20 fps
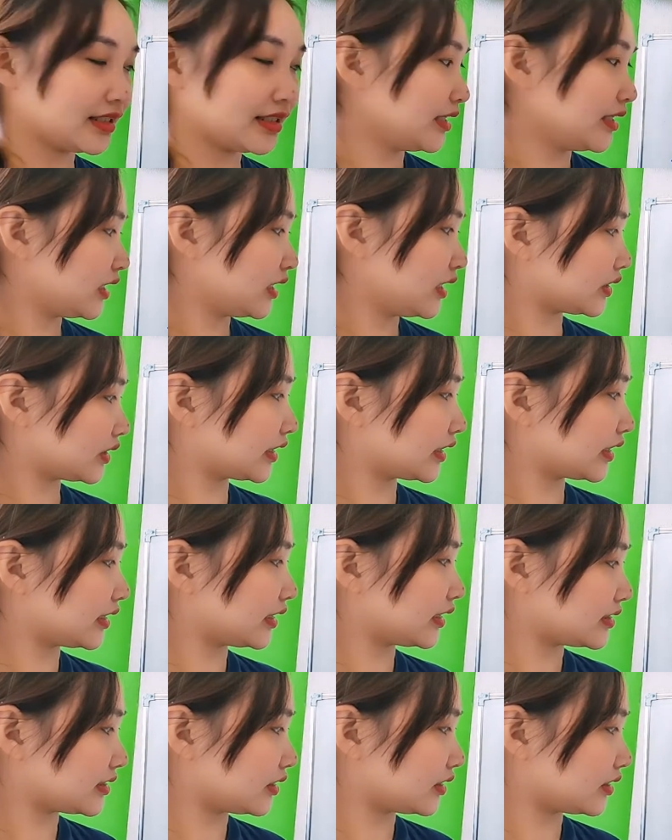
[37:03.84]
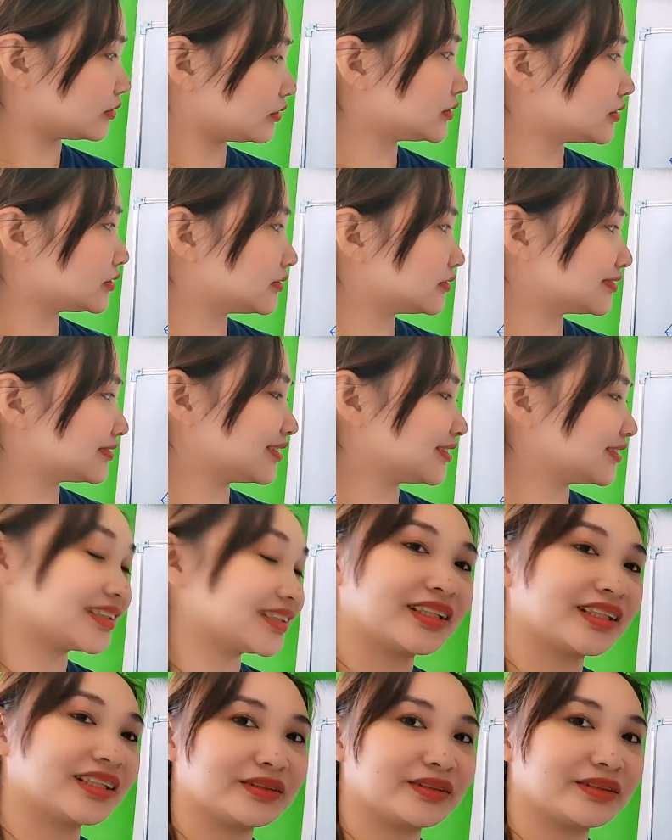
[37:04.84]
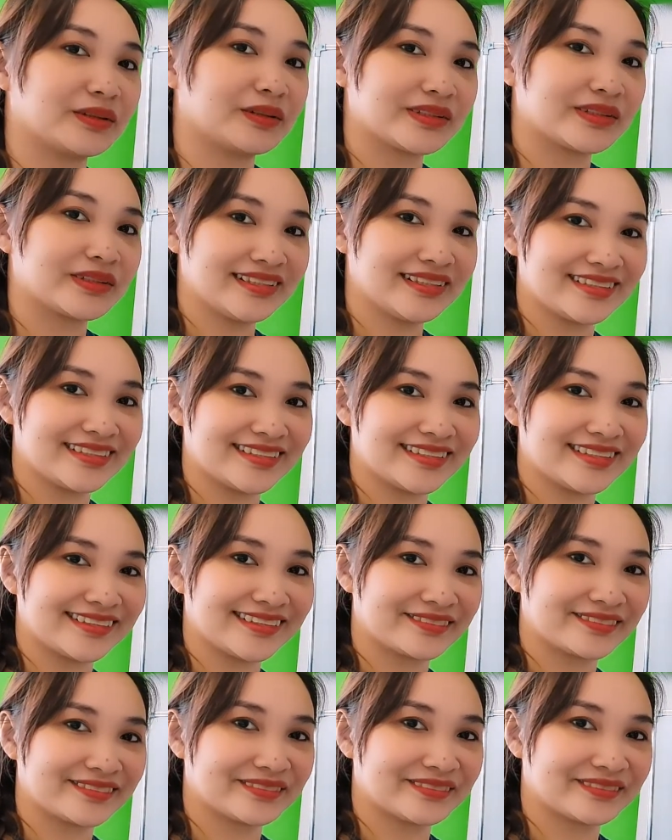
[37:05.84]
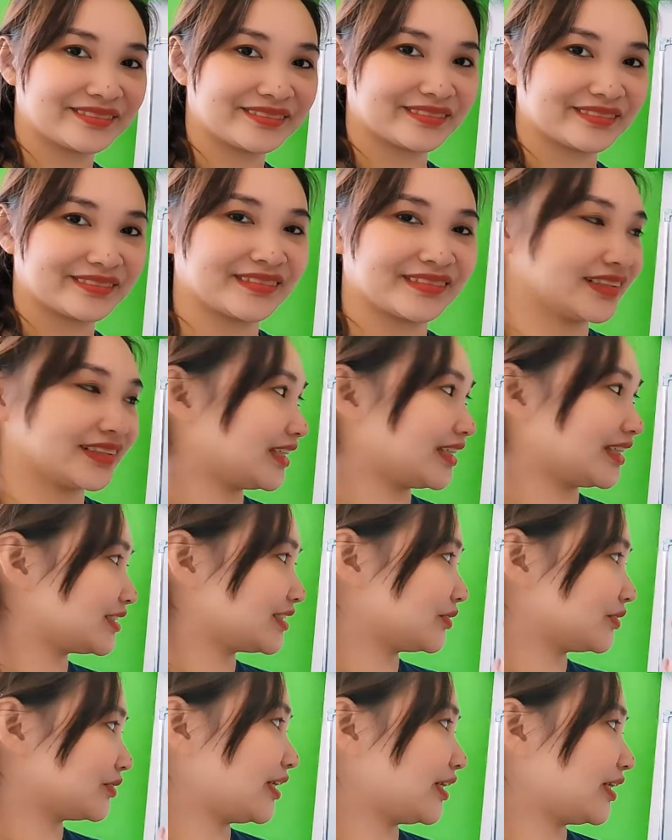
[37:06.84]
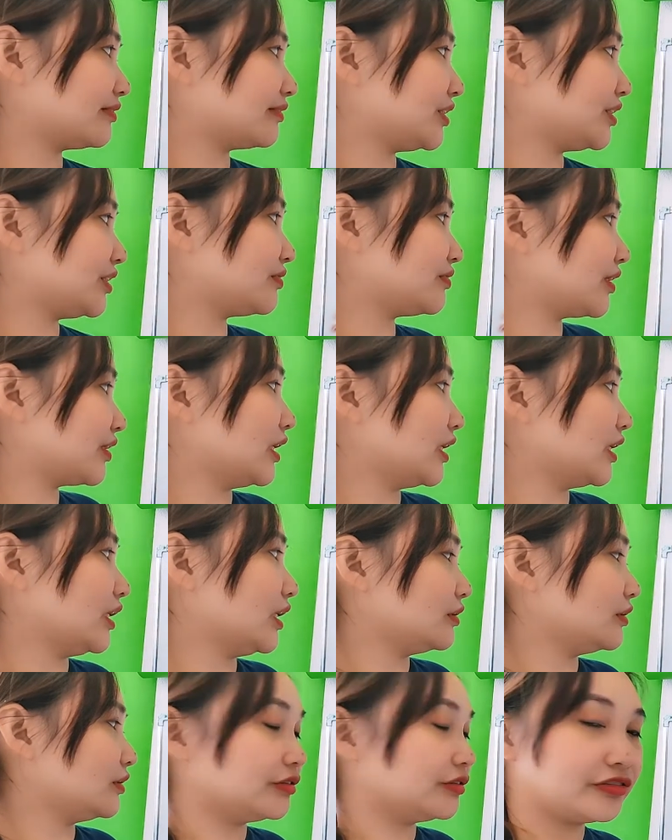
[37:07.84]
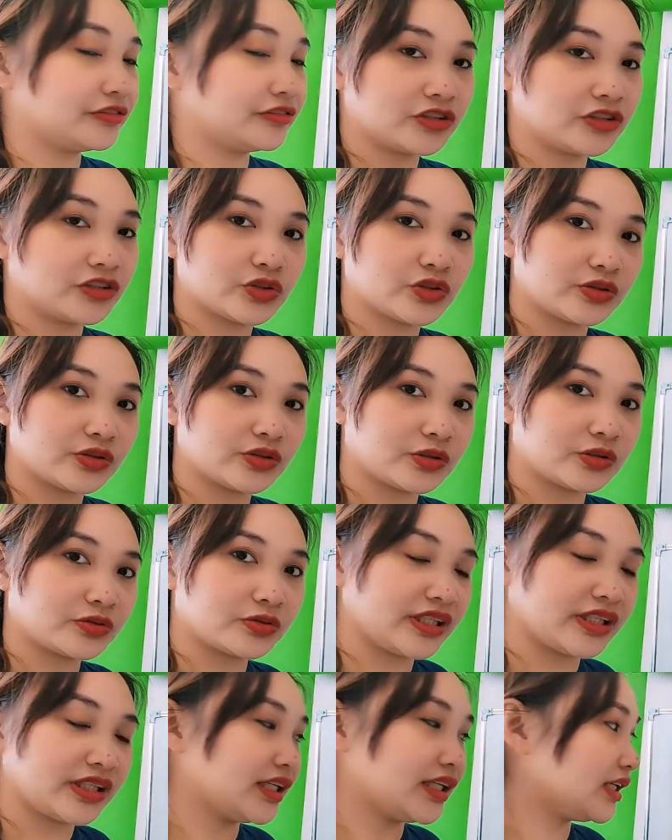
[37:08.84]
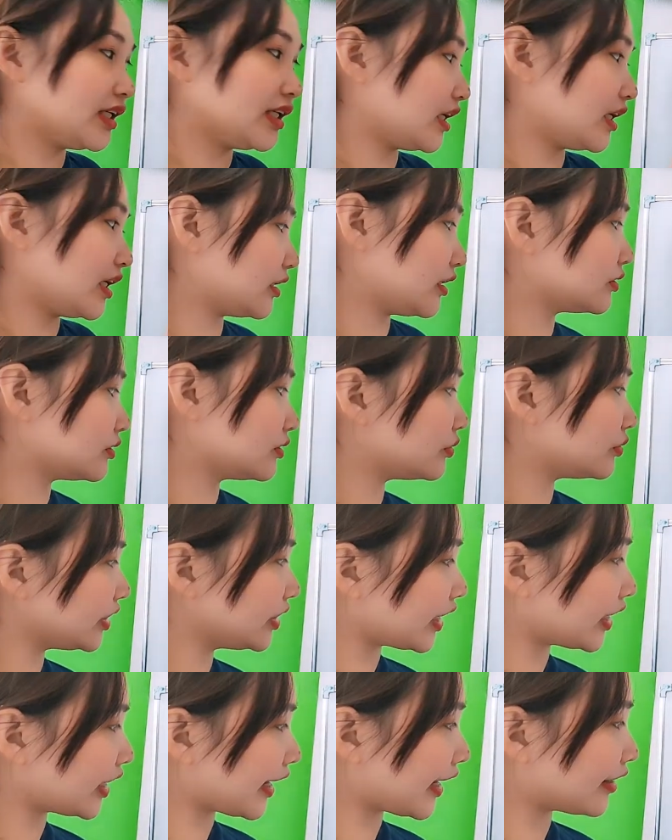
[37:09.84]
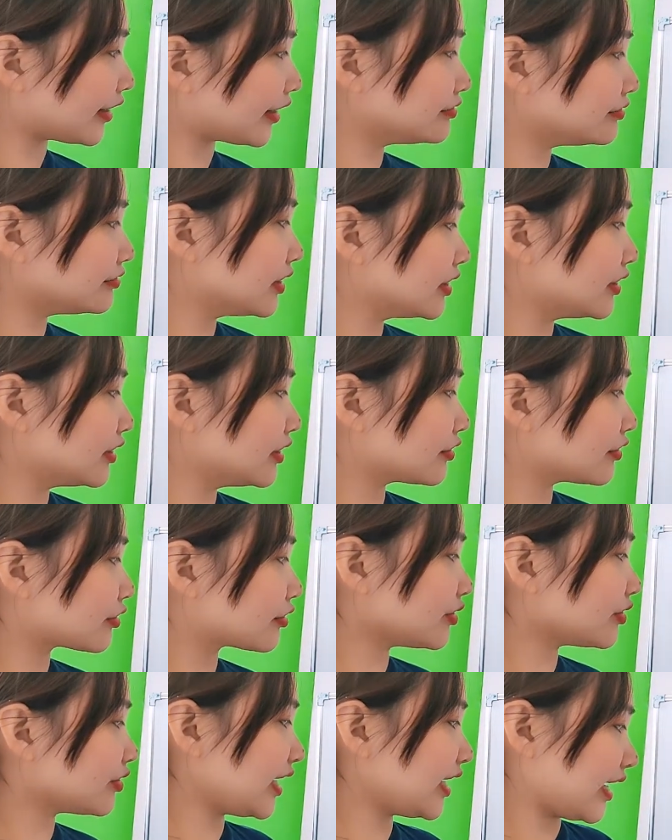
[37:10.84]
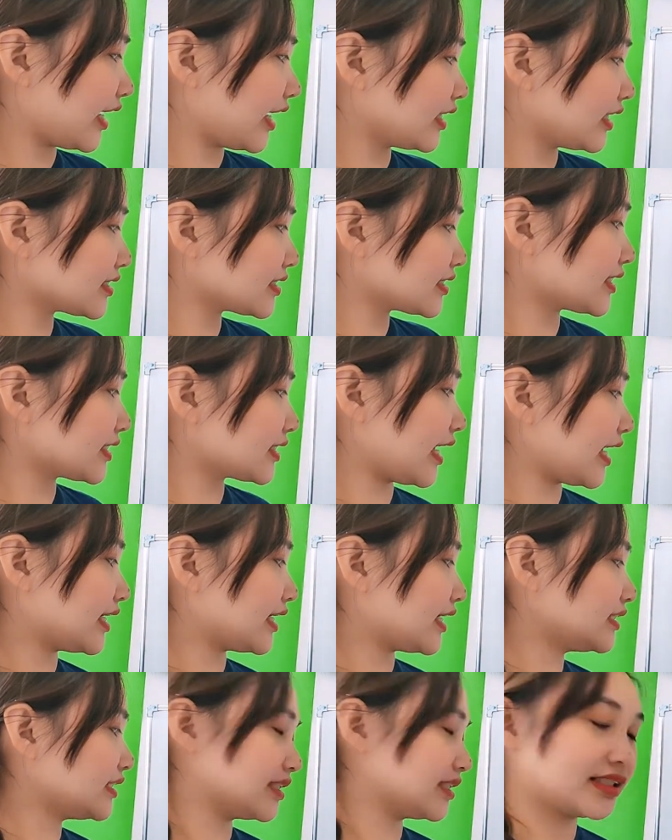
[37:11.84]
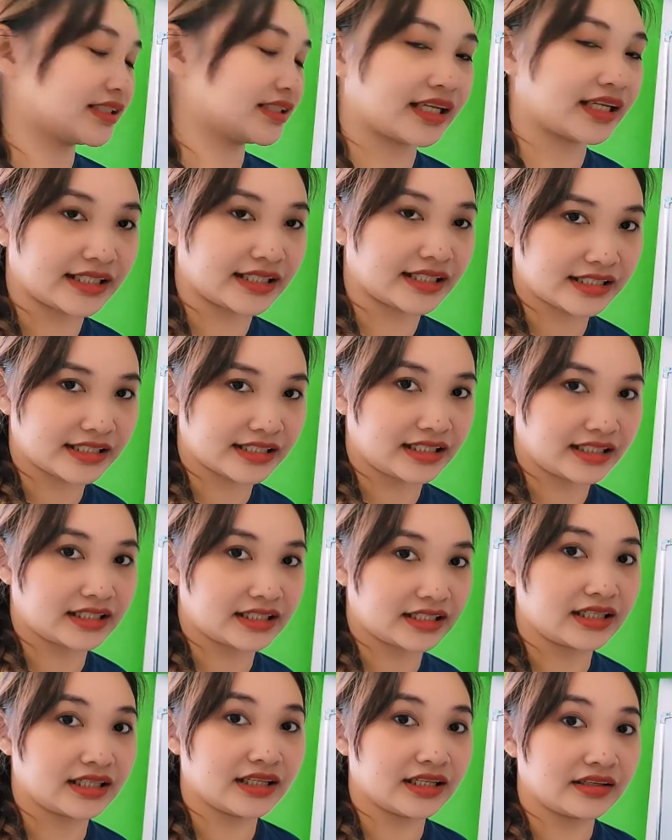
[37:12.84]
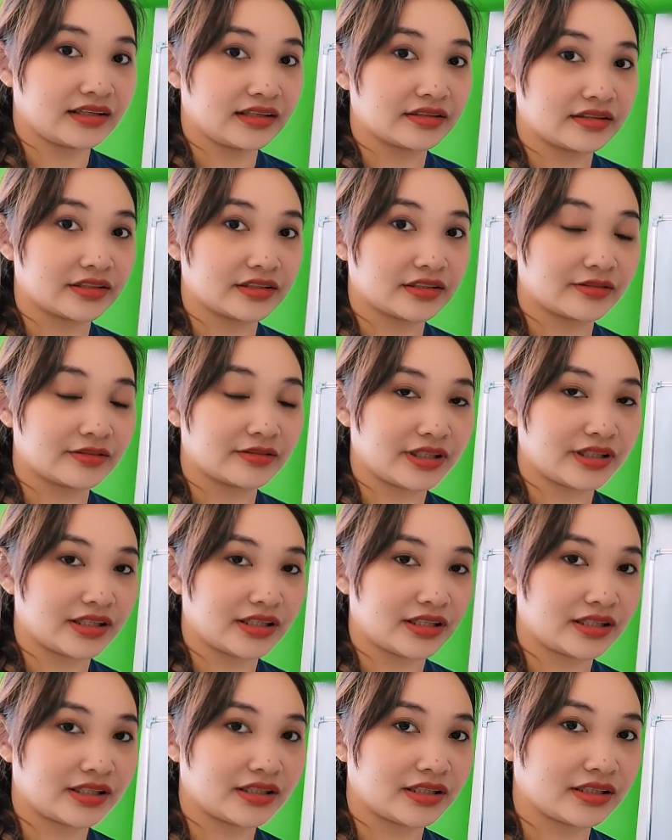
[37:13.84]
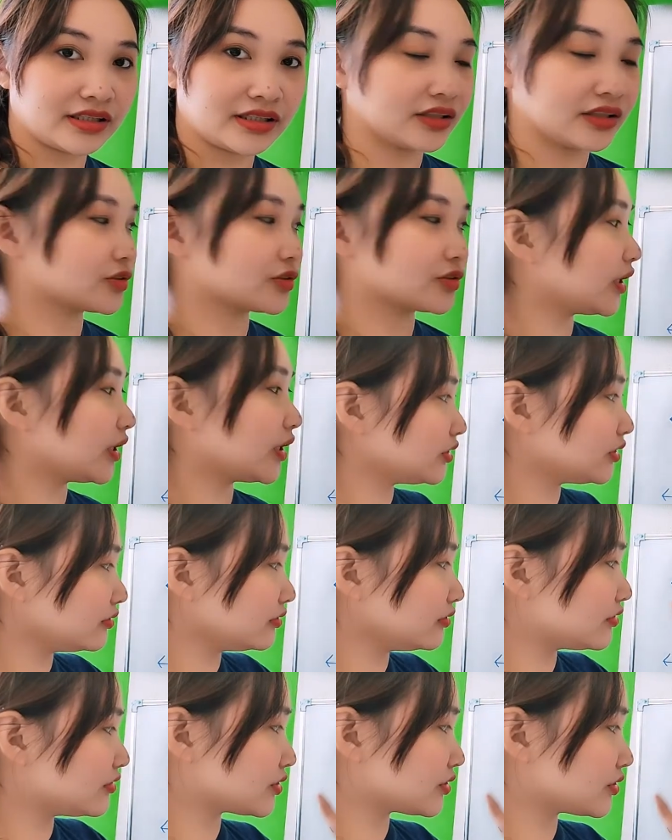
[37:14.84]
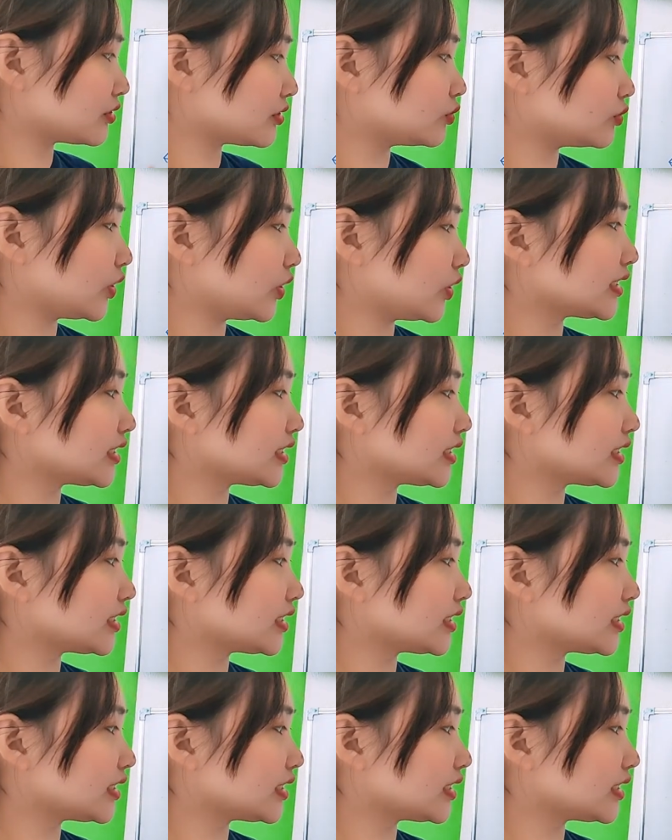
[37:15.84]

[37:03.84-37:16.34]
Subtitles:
Okay, now what can we notice? Okay, so we have given 52 degree and we have 3x and 19 degree. Now try to observe what